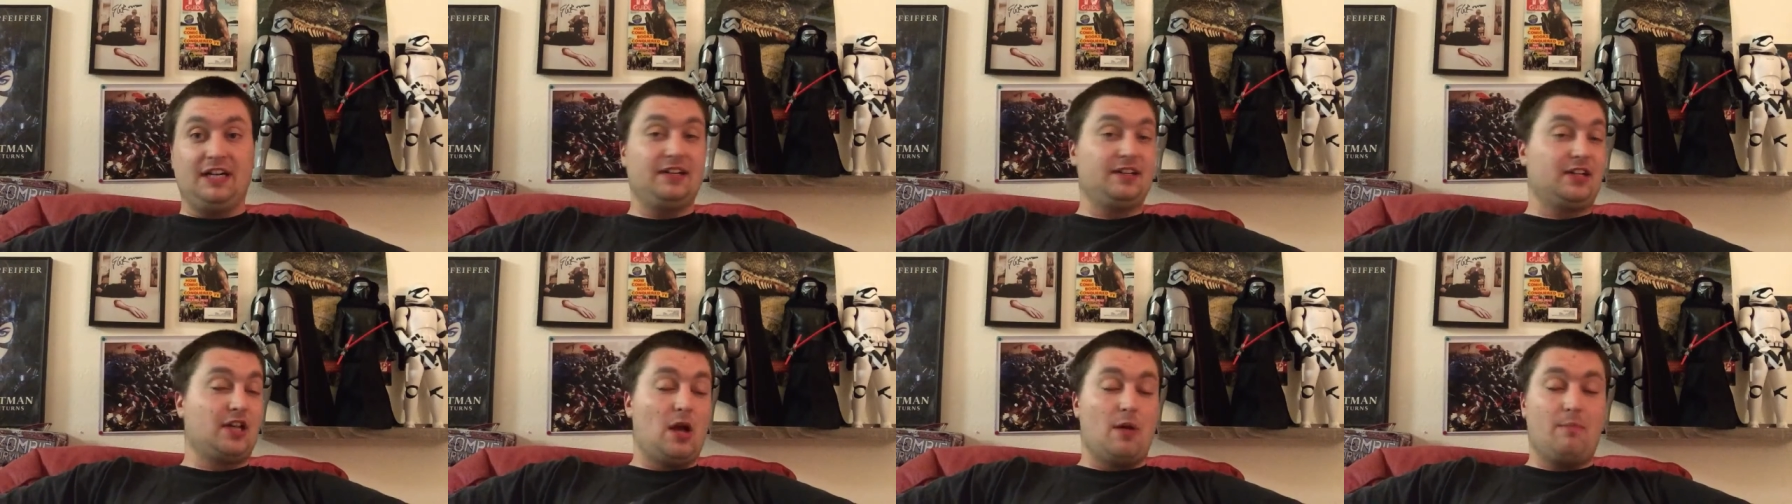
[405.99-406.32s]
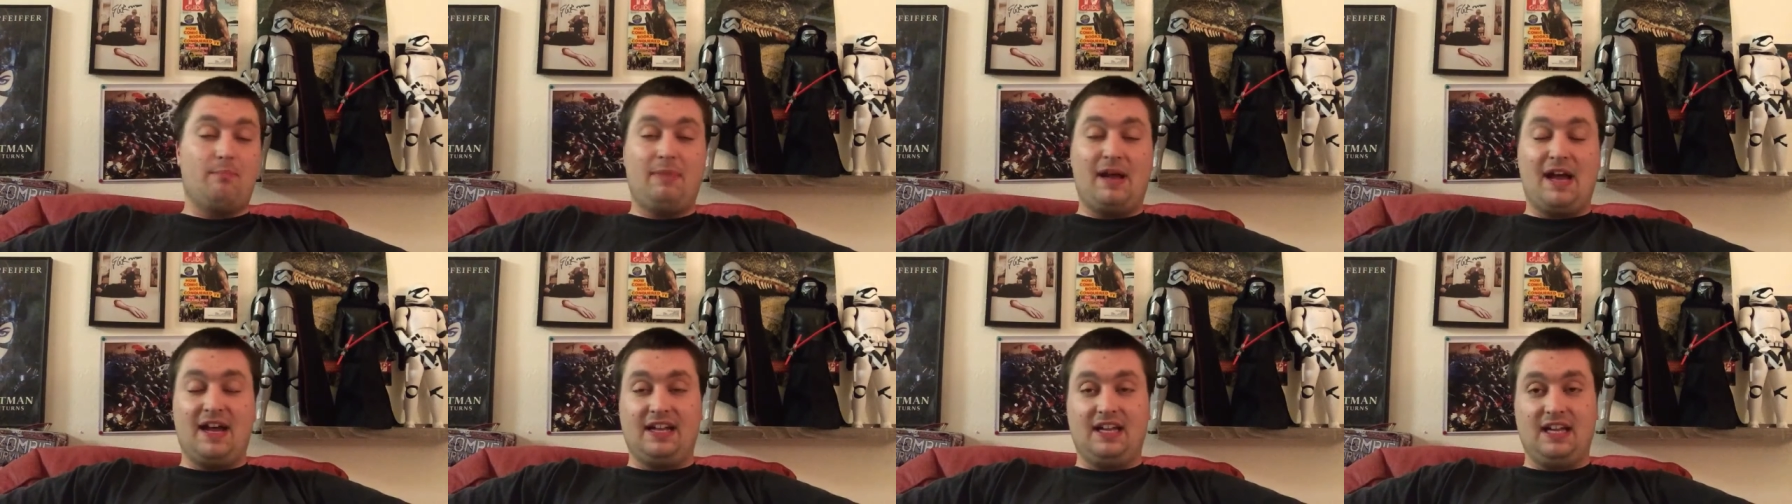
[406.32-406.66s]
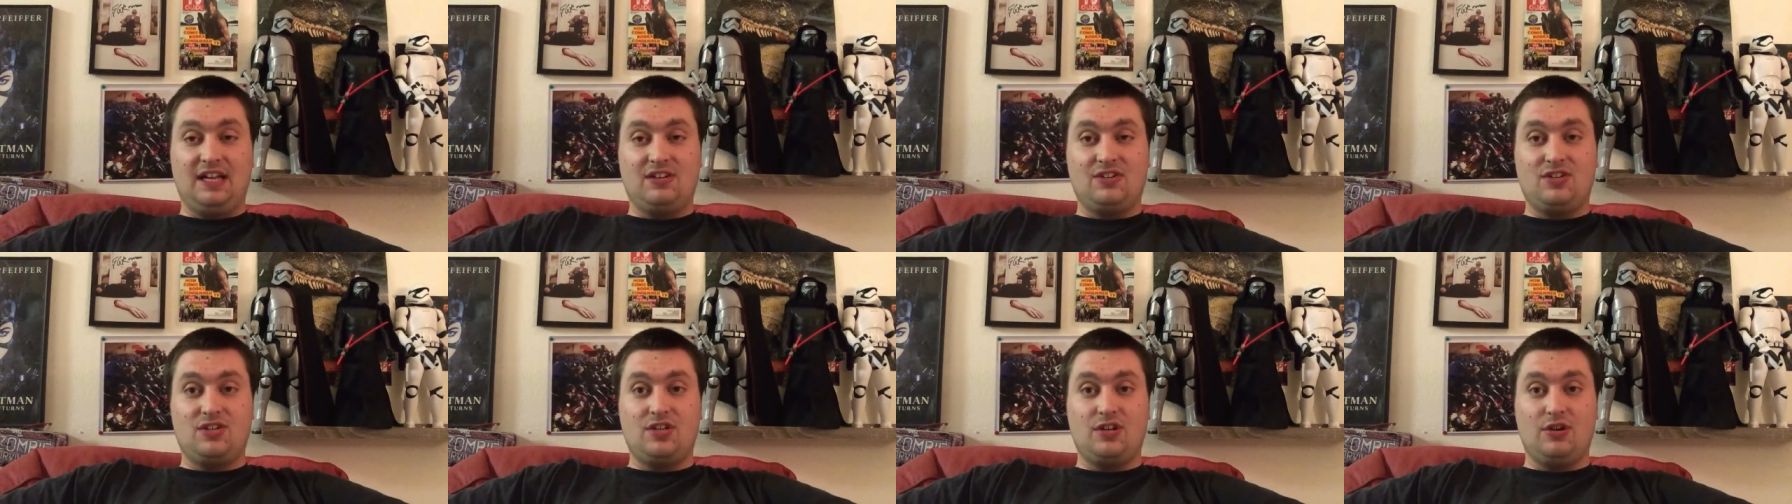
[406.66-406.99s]
and come back
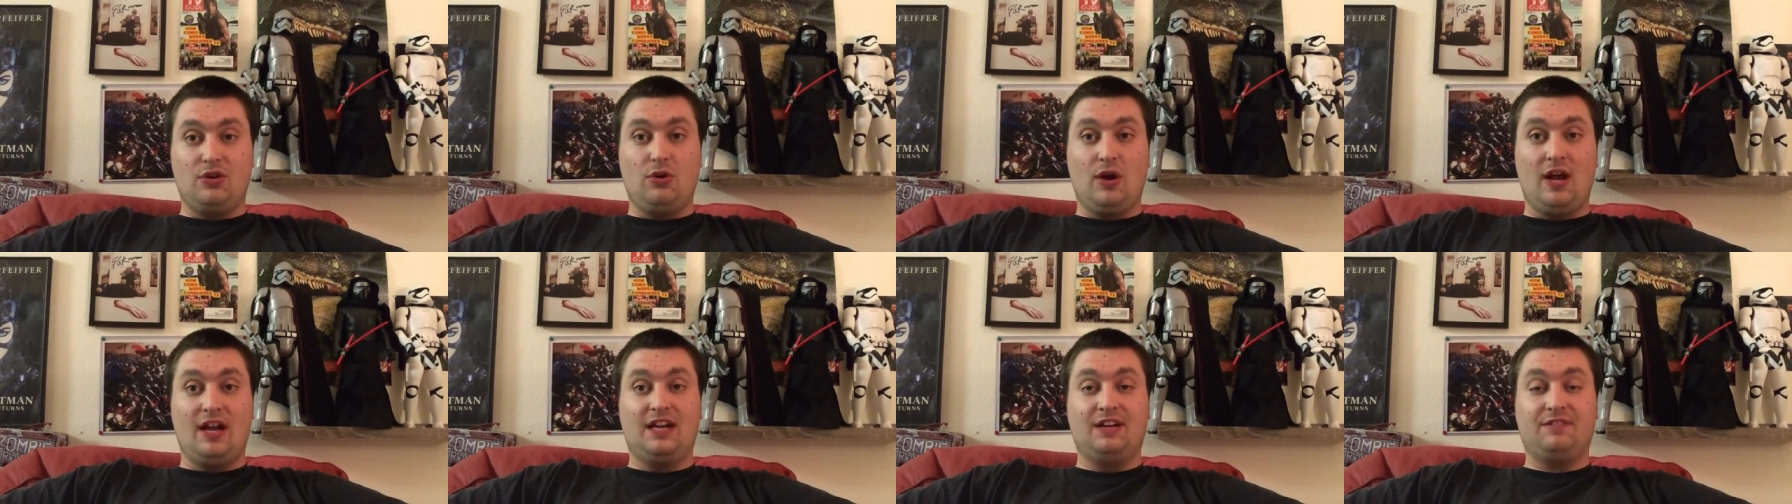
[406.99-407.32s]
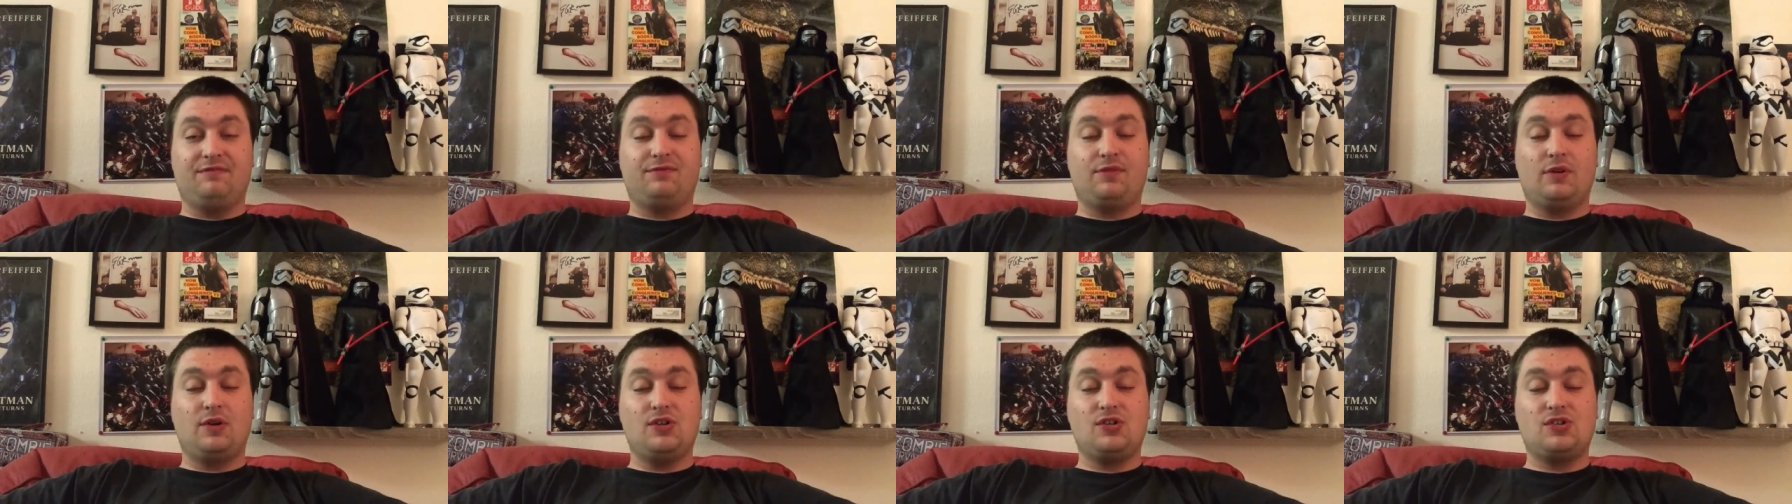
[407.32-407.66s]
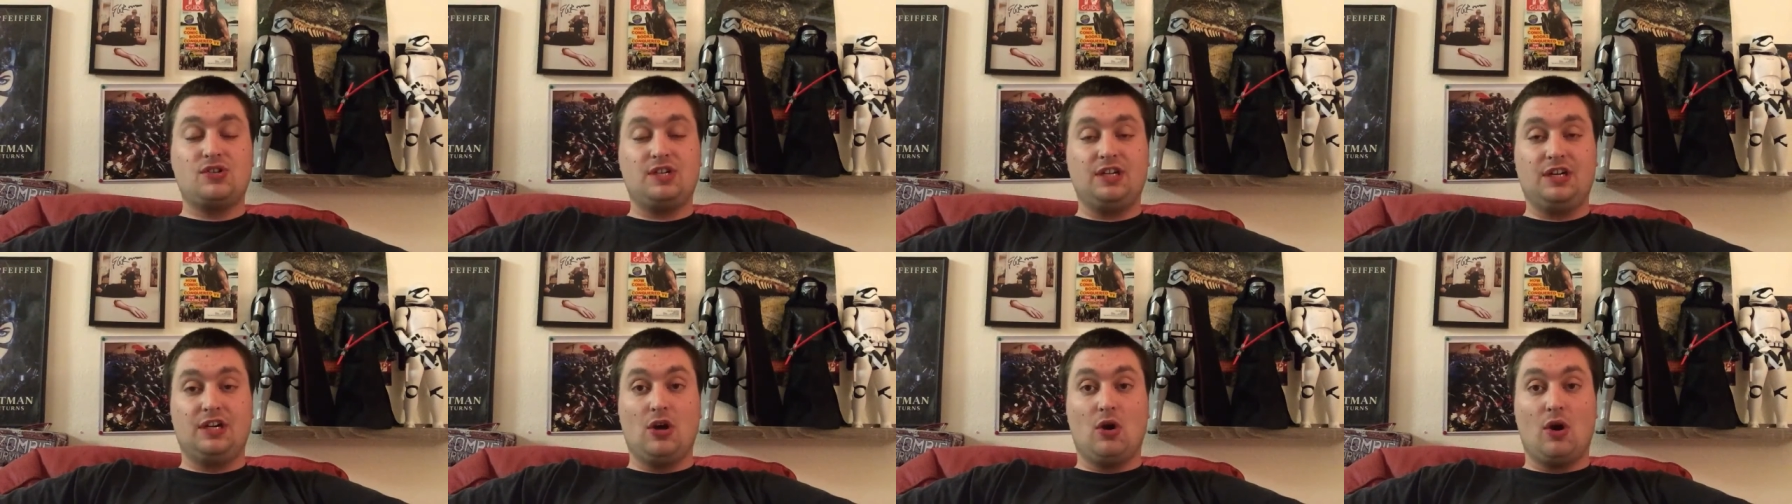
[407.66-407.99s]
into and at
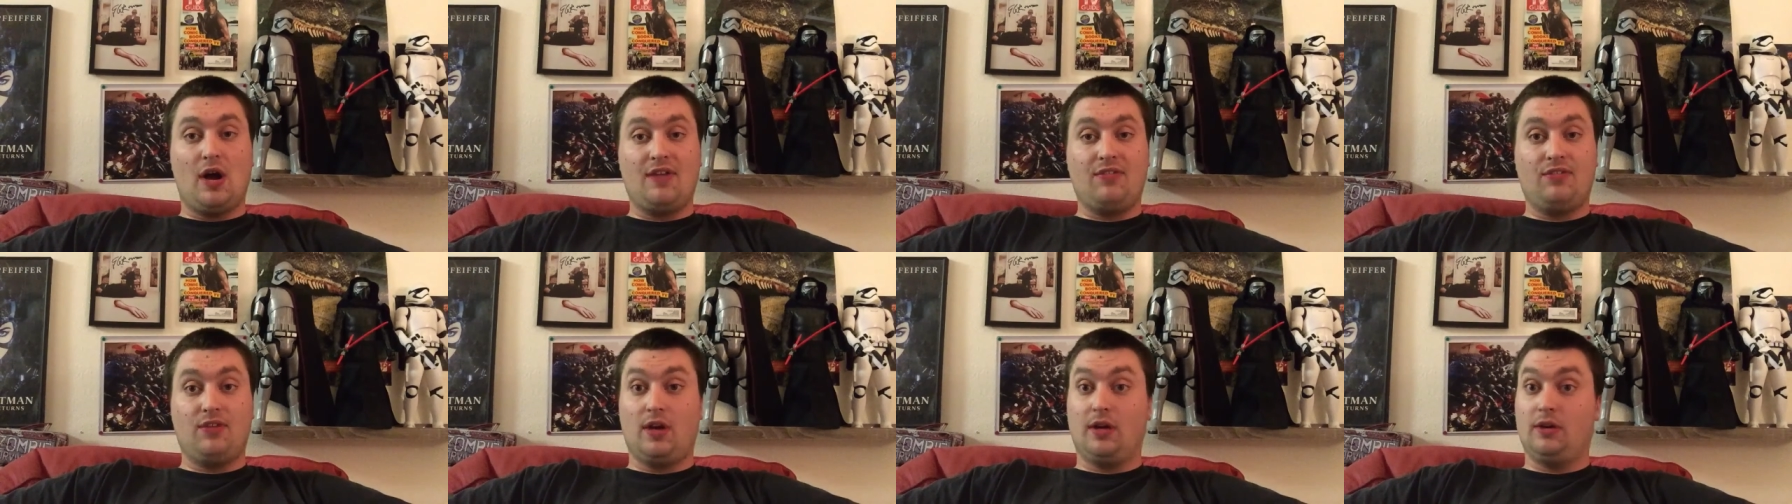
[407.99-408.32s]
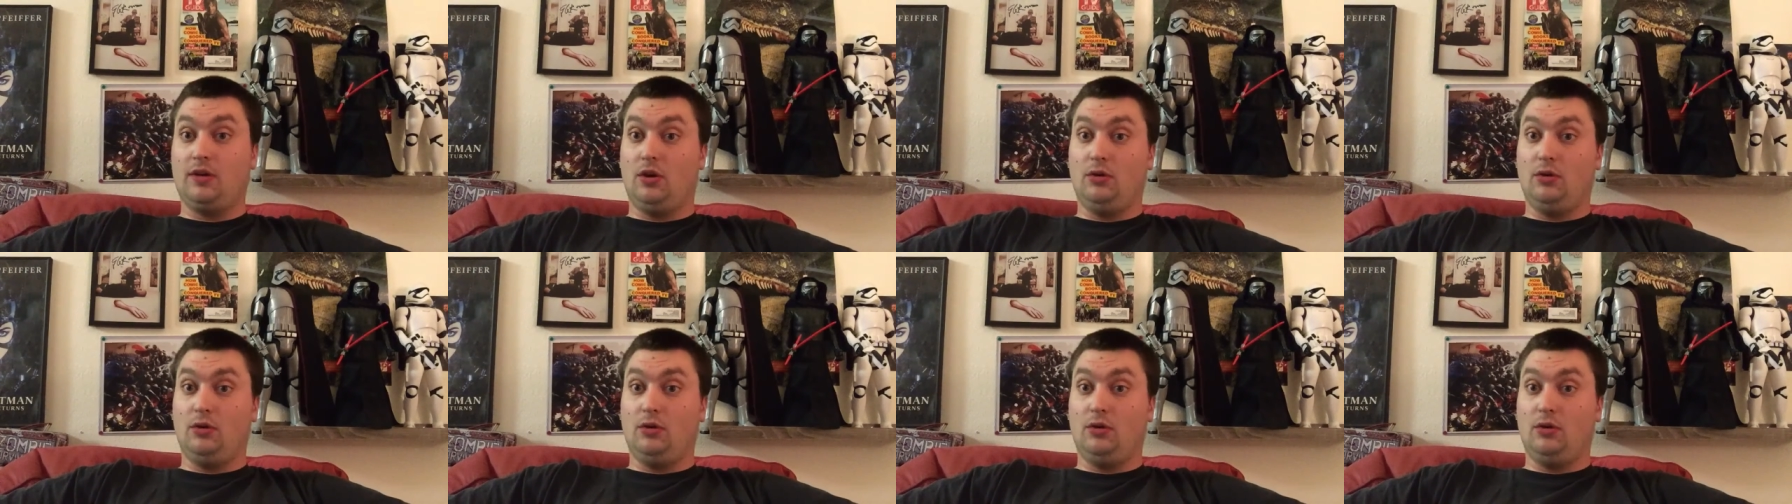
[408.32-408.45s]
first you know i thought